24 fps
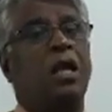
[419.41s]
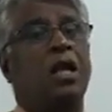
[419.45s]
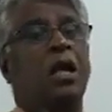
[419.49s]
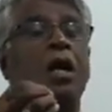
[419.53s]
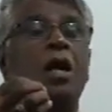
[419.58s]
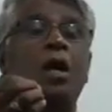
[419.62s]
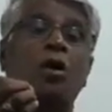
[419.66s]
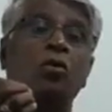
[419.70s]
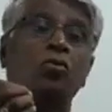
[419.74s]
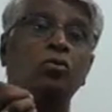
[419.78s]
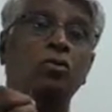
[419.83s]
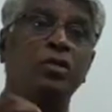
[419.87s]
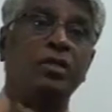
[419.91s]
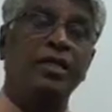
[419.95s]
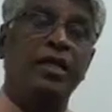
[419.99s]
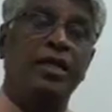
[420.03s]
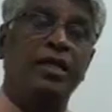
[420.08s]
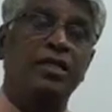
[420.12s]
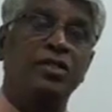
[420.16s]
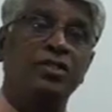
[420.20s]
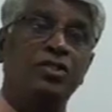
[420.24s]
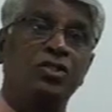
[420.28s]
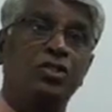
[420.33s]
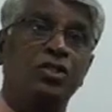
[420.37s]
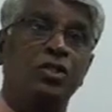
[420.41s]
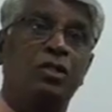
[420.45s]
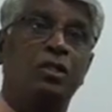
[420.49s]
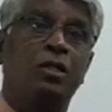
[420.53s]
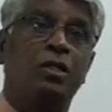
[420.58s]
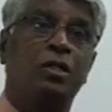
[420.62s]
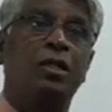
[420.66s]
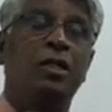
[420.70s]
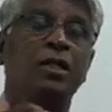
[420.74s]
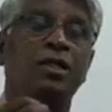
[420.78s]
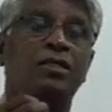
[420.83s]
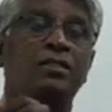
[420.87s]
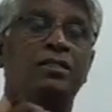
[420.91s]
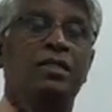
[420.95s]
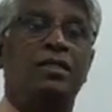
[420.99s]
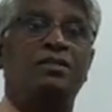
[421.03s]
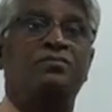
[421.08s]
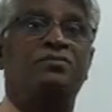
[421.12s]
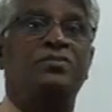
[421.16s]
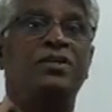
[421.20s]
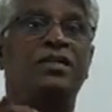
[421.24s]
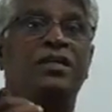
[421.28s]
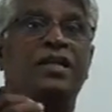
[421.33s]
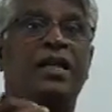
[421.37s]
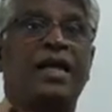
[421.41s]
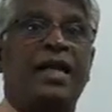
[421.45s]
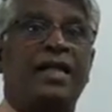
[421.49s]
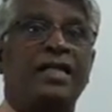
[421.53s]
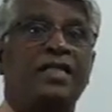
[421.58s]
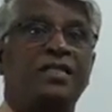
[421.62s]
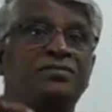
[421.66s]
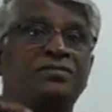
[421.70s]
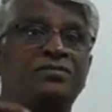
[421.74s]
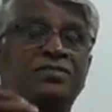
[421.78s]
how to ensure that we write